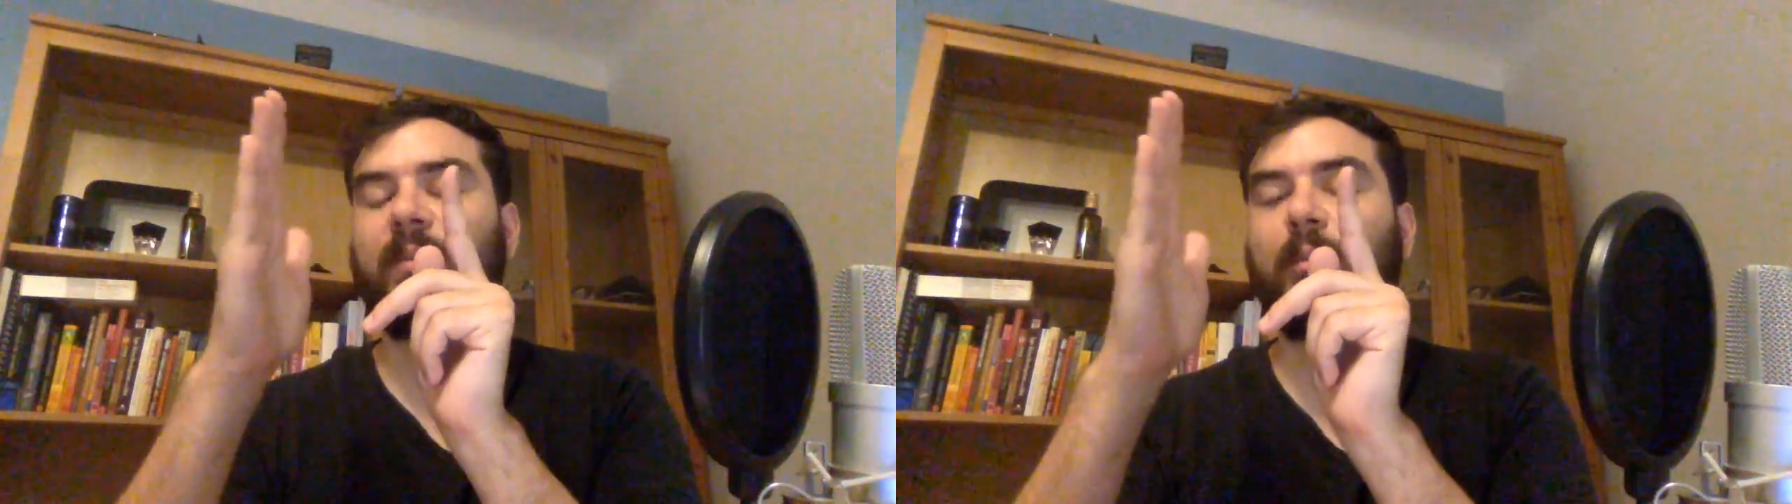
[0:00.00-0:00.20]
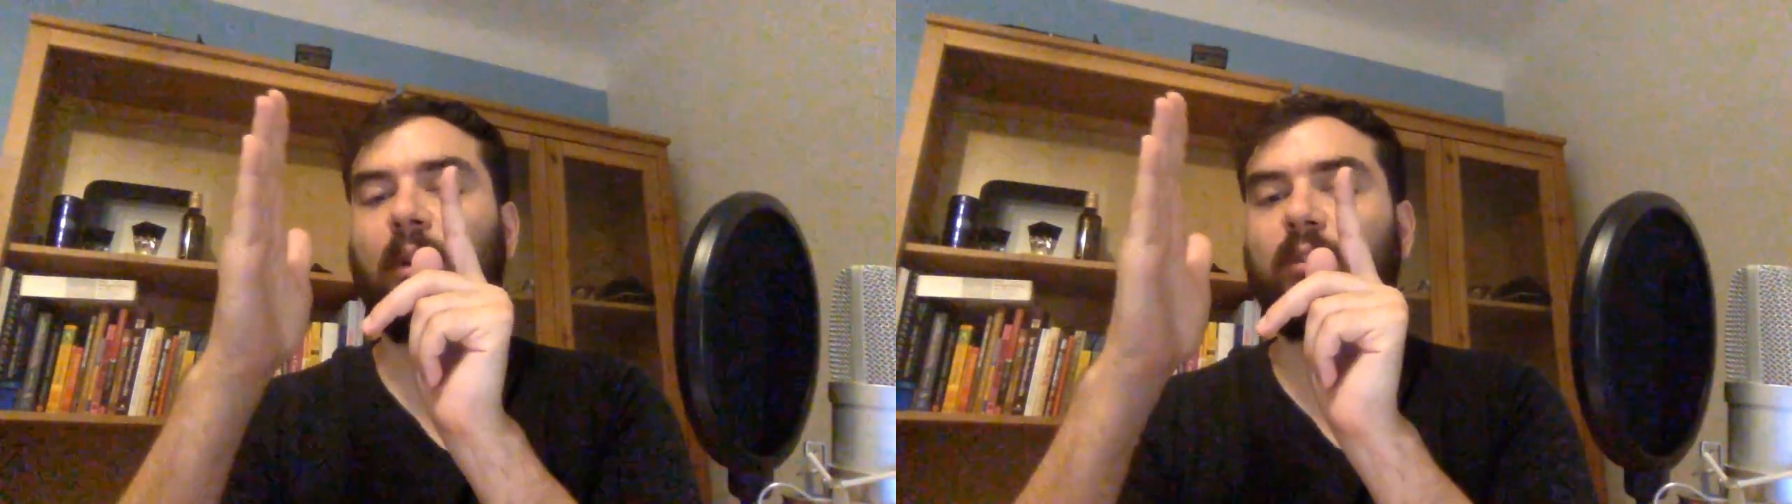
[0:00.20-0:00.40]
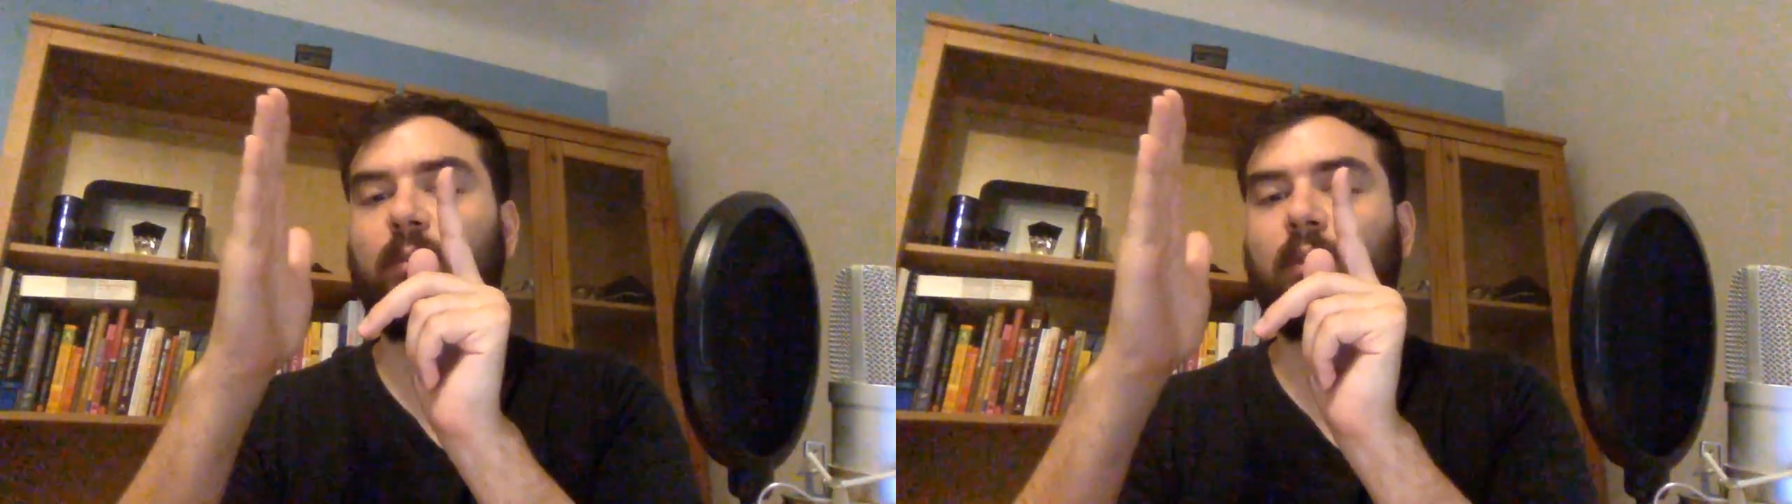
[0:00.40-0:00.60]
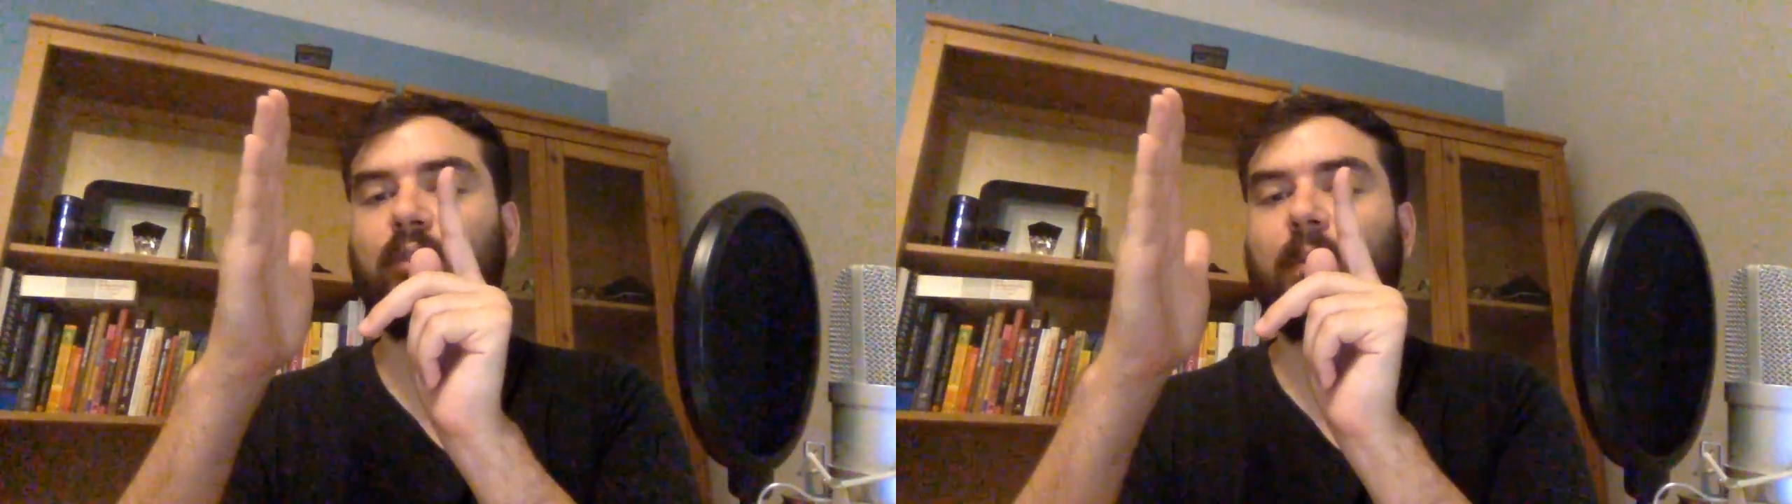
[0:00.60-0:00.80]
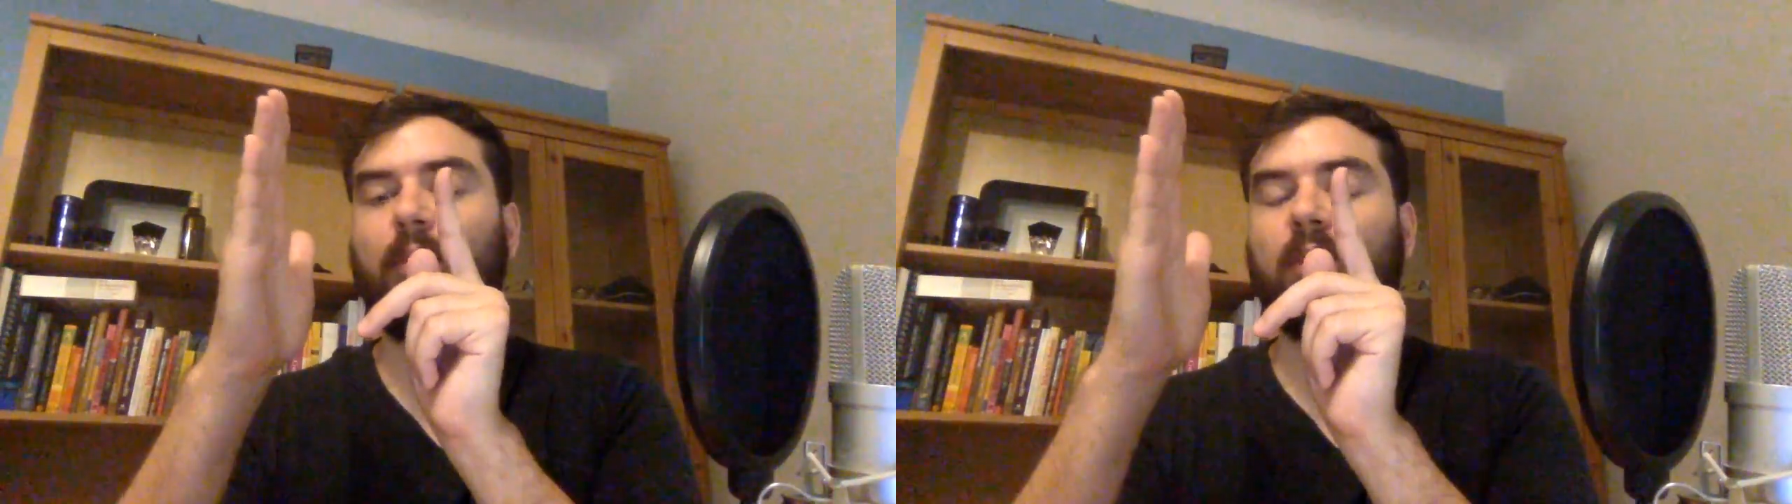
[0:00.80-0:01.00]
the point you want
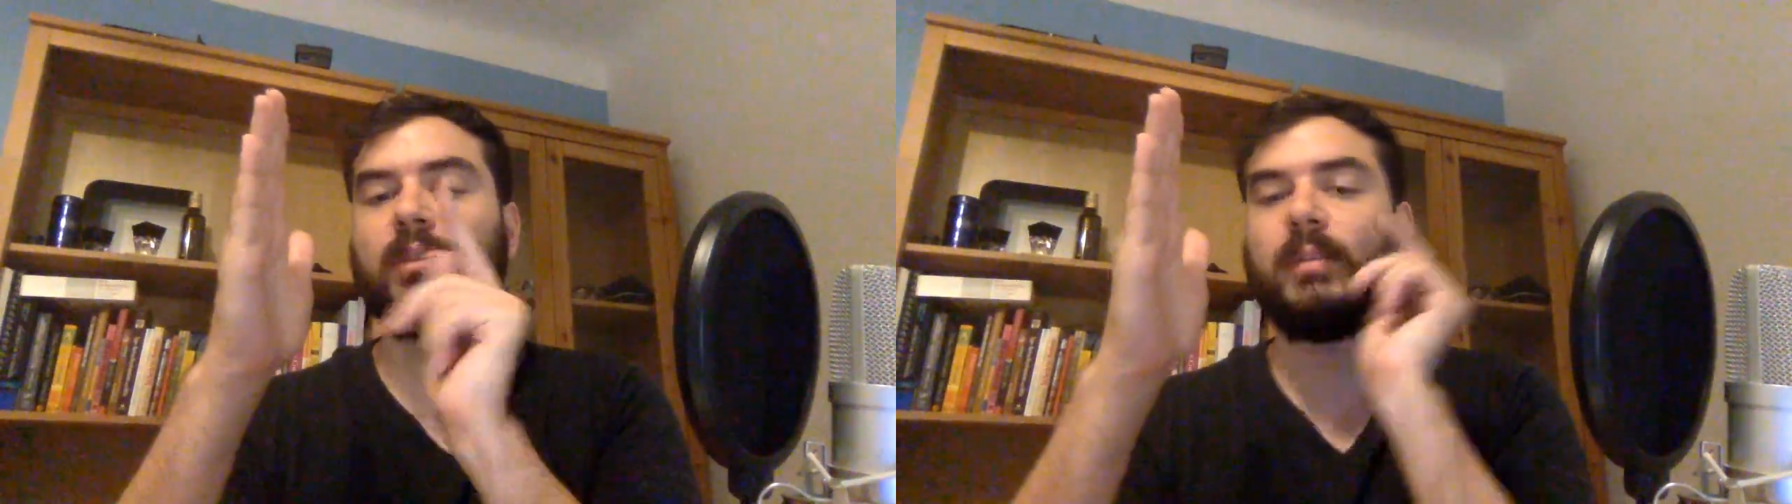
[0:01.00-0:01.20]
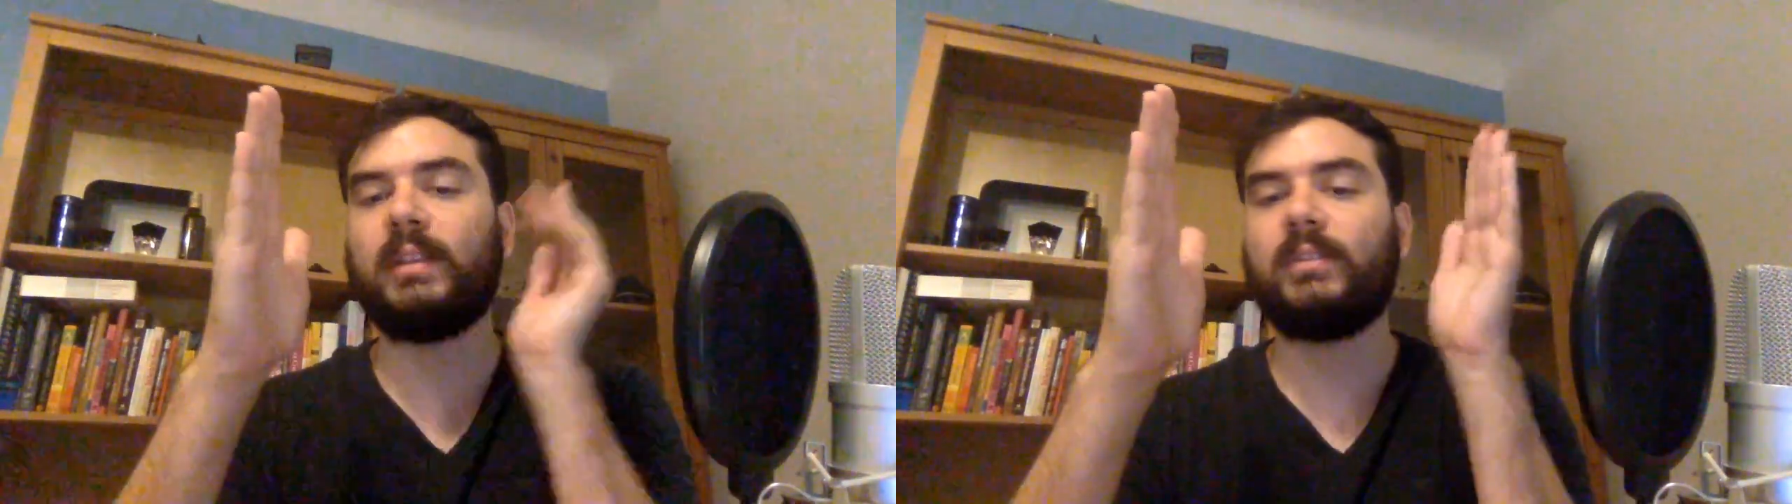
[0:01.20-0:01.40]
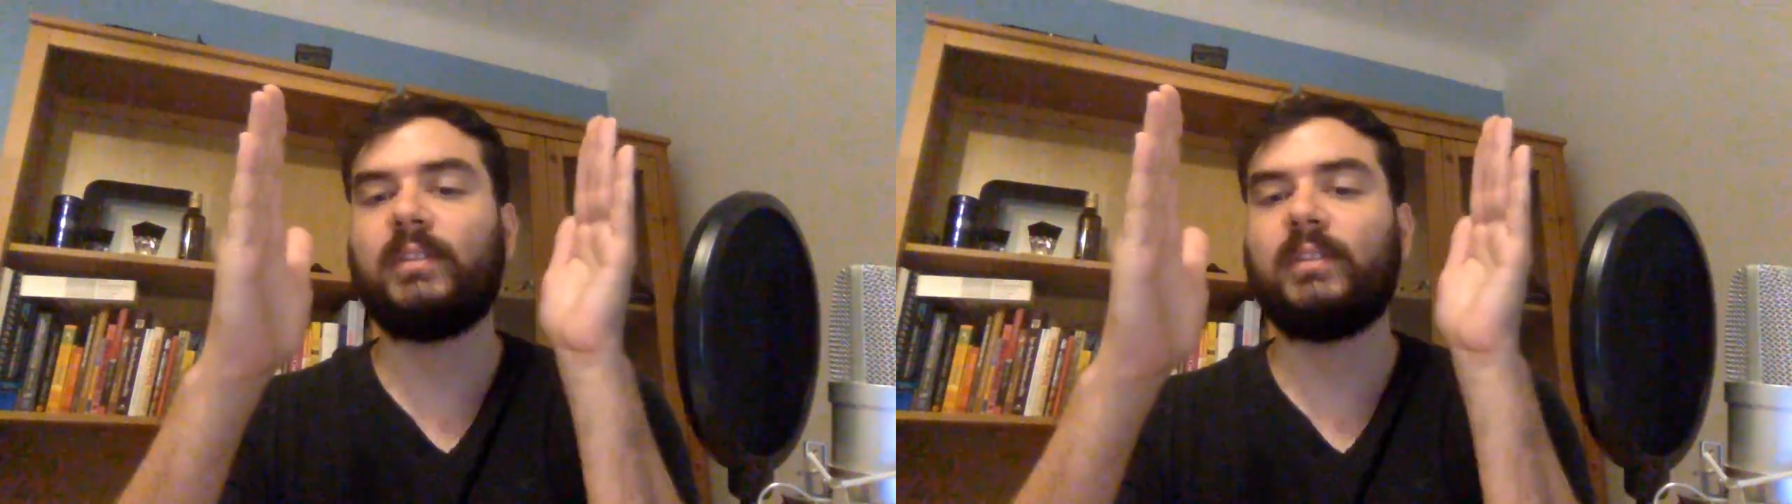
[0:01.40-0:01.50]
to approximate